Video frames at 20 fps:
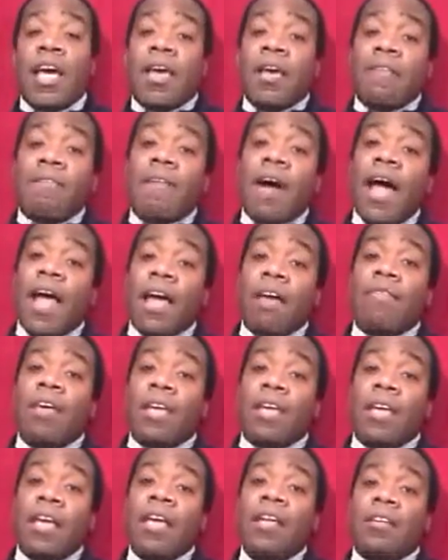if I have a
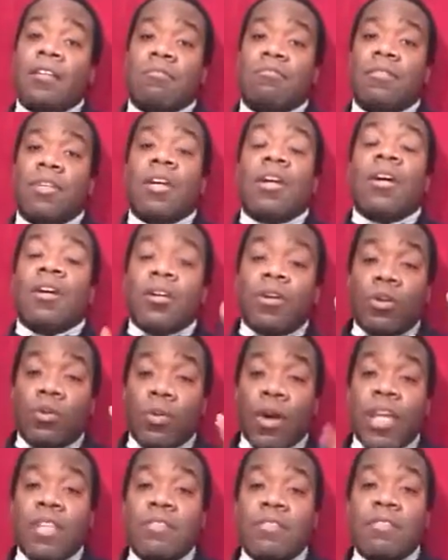kingdom
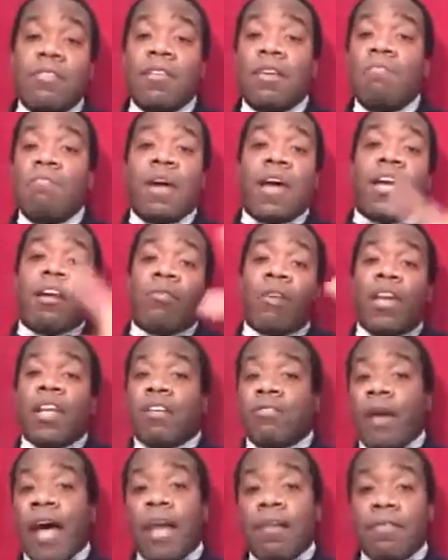greater than my
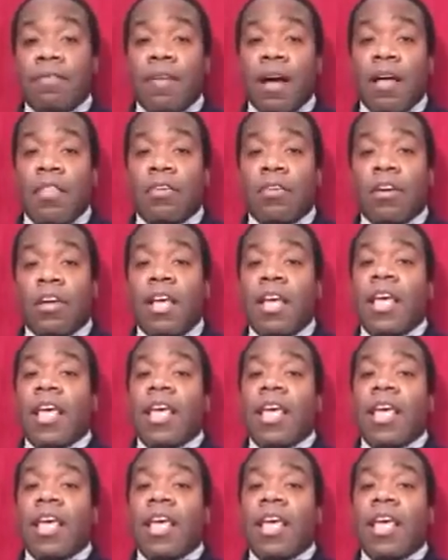great-grandfather,